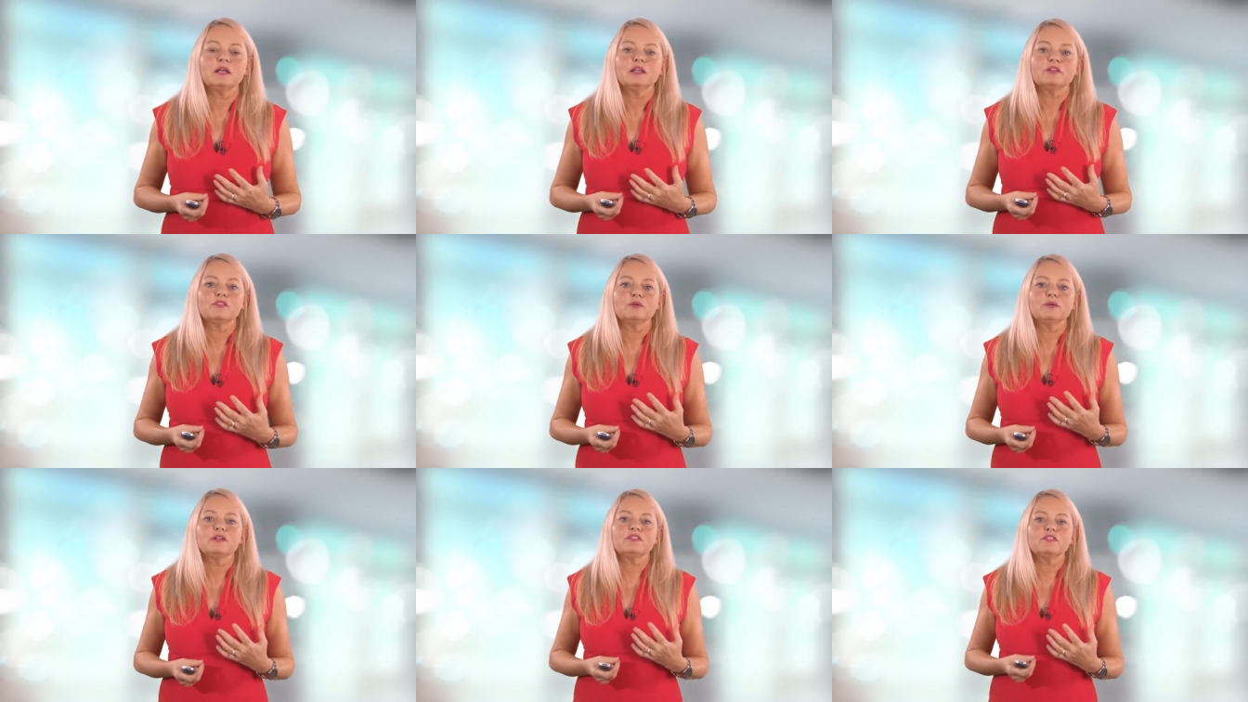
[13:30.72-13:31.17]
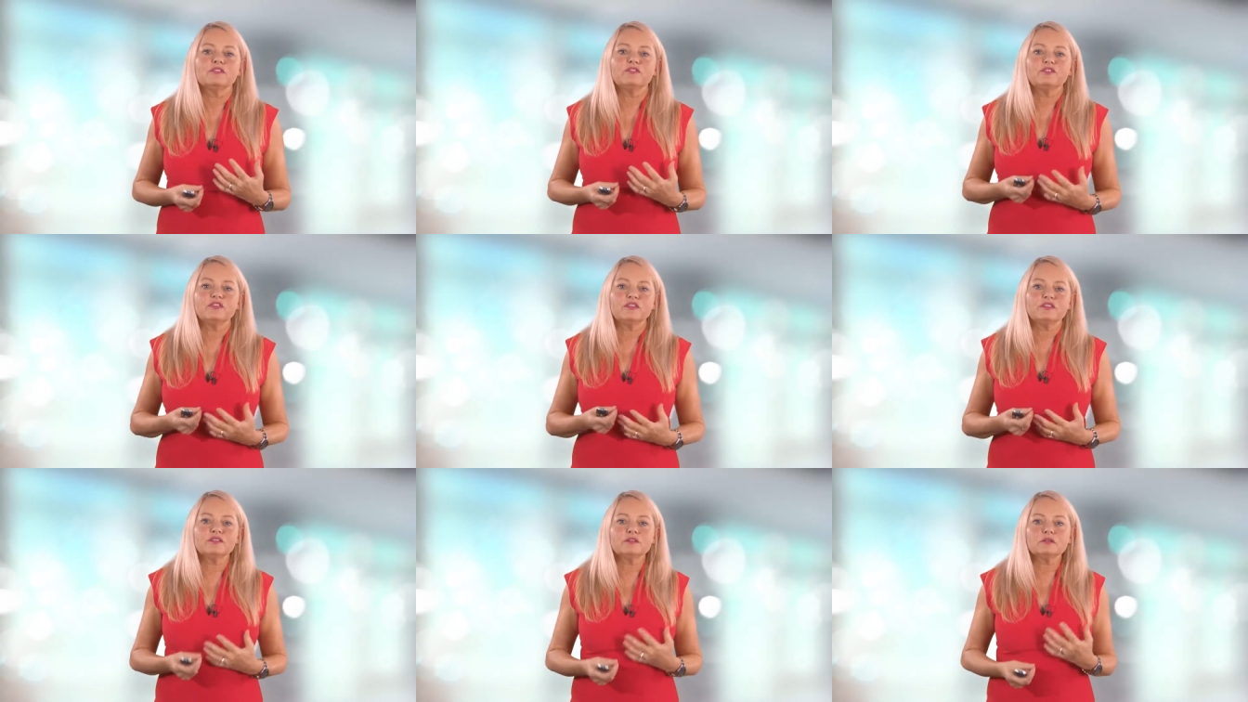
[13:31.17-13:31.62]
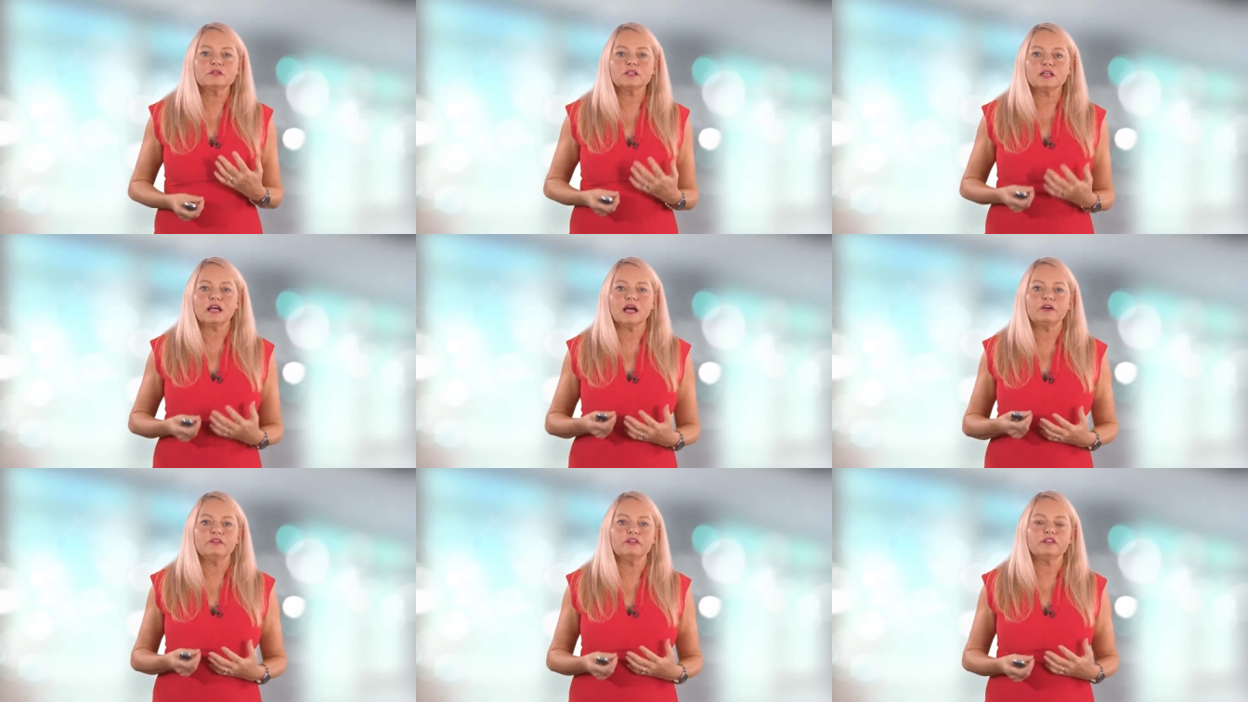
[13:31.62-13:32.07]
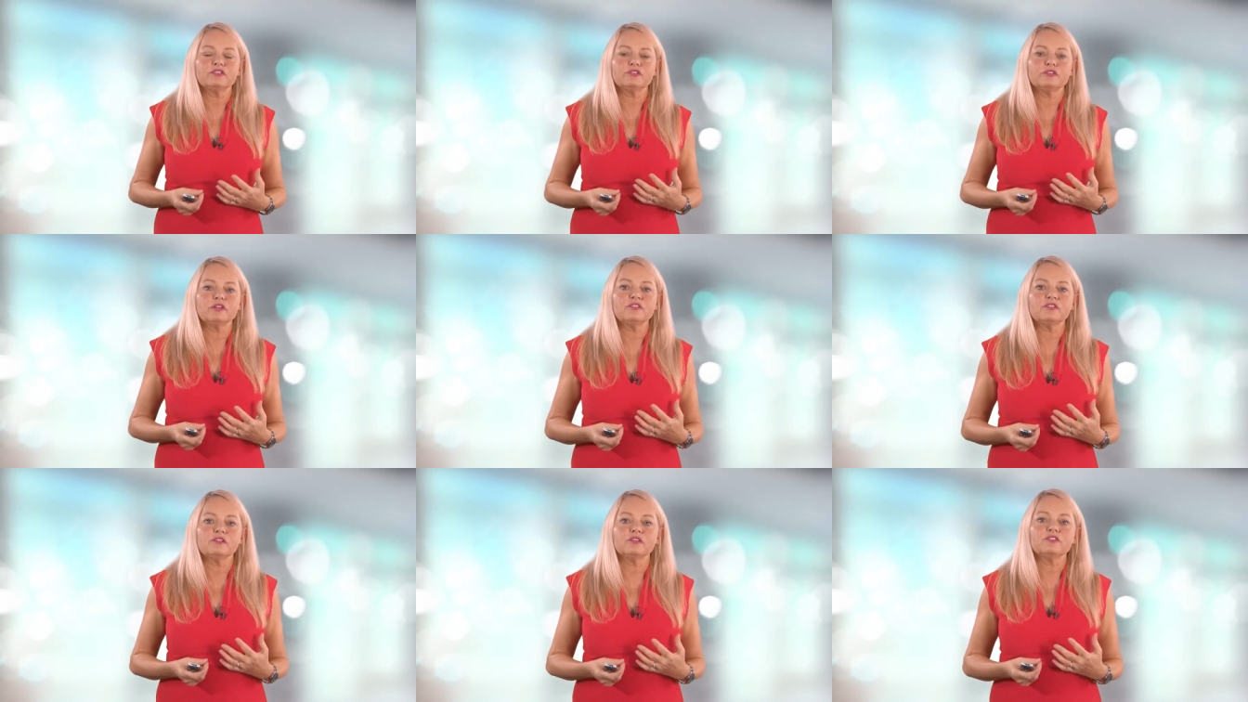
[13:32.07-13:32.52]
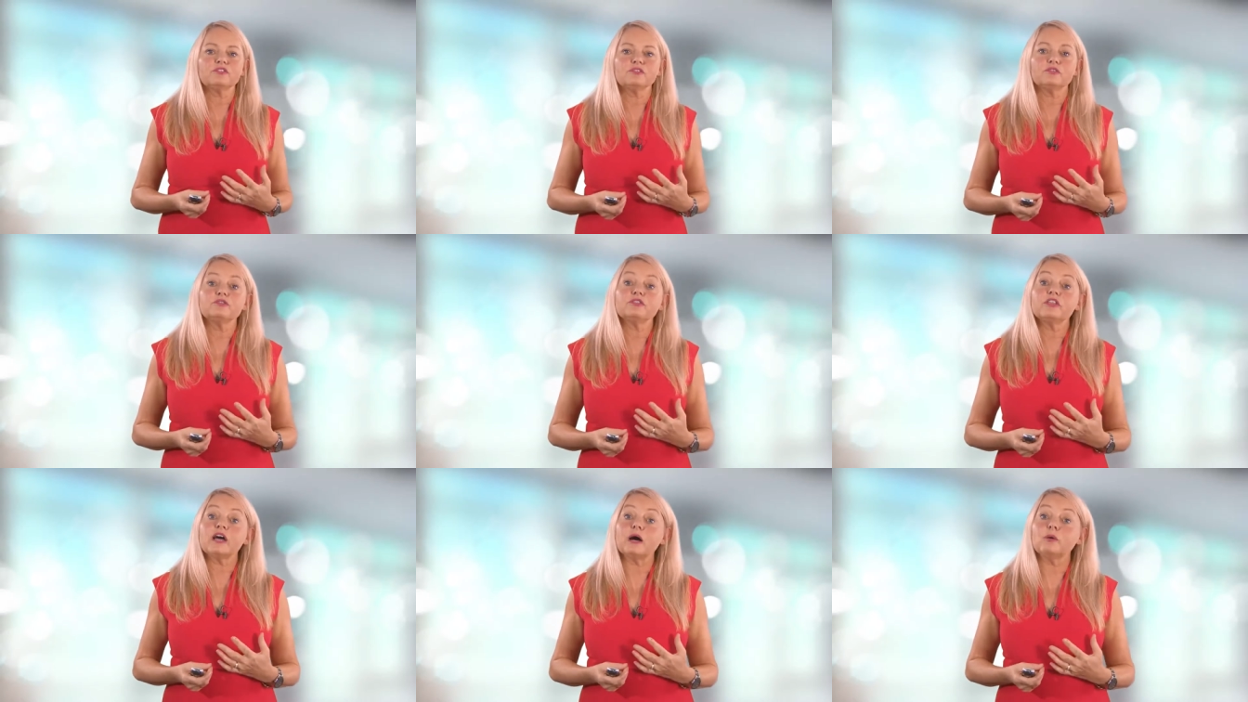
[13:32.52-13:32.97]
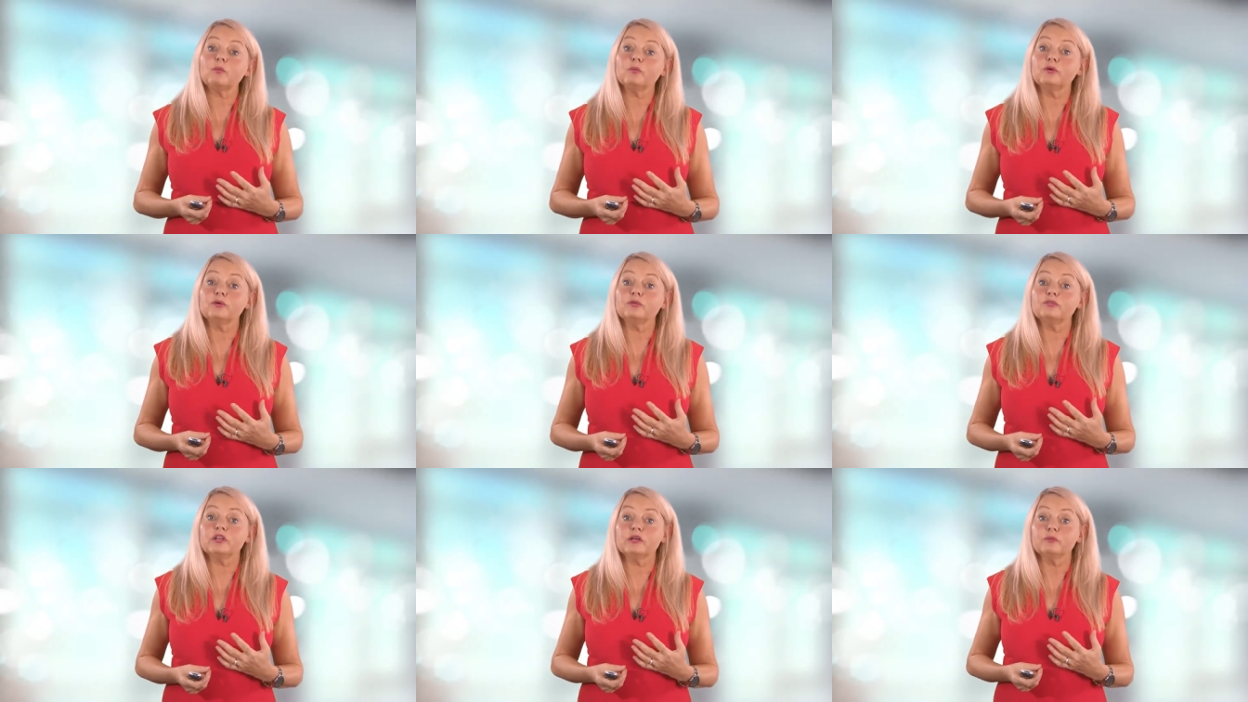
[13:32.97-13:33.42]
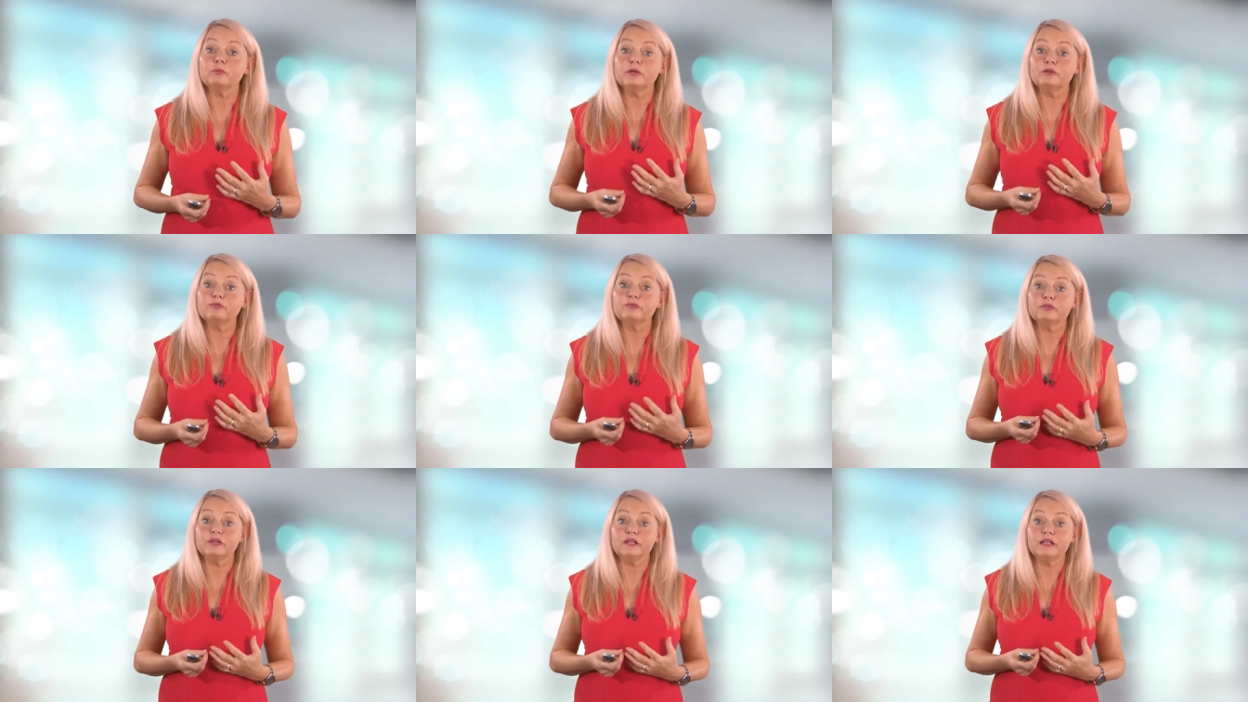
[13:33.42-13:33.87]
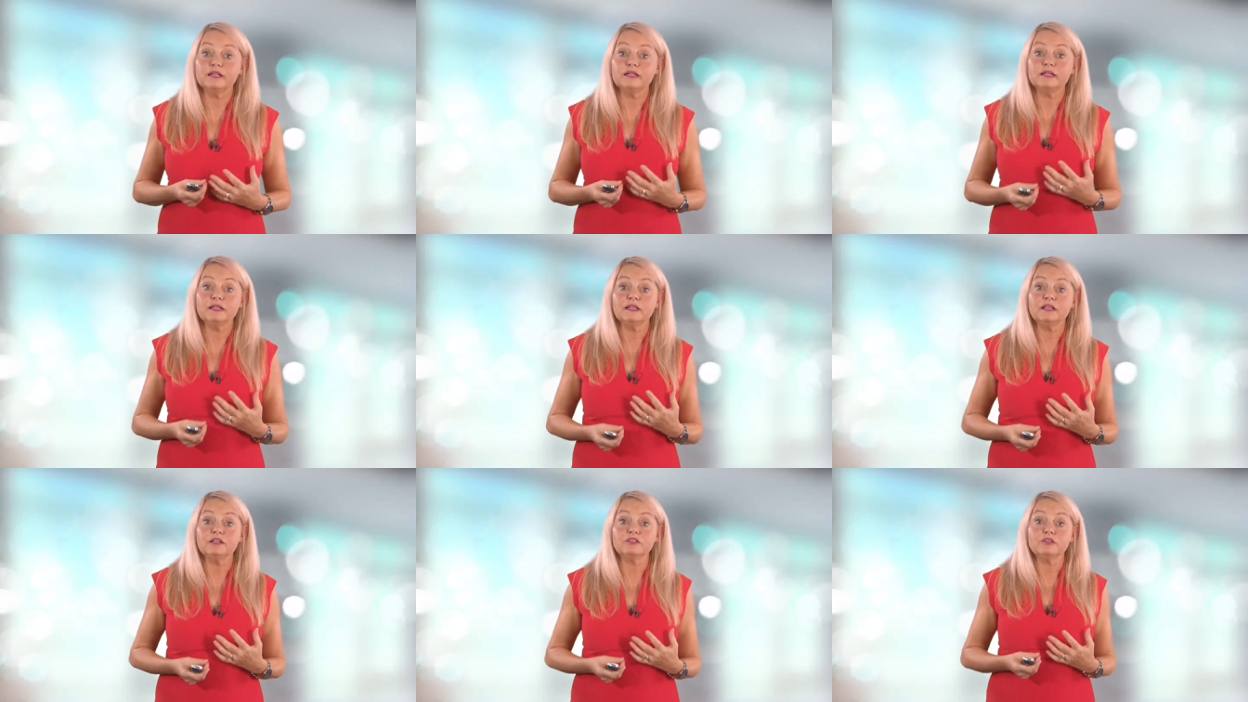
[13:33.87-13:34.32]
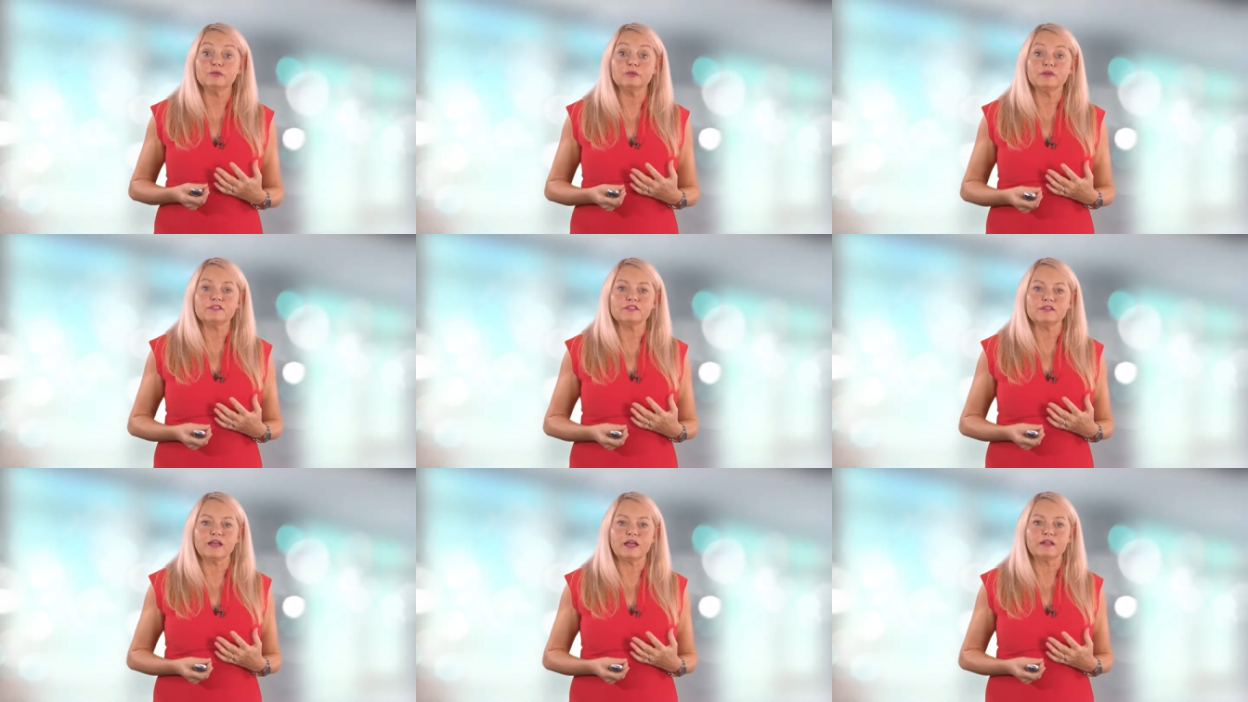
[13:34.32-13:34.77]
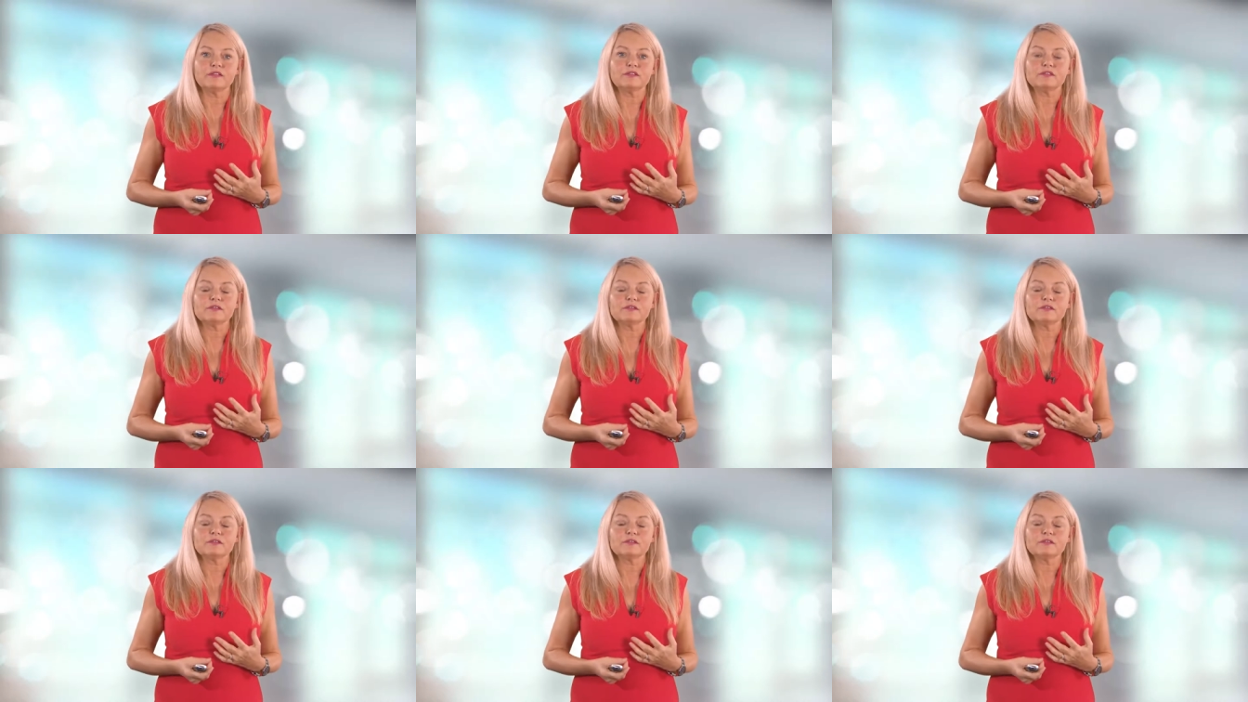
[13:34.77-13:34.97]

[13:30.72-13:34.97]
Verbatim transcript: So it's the physical characteristics of that wound that we really need to assess.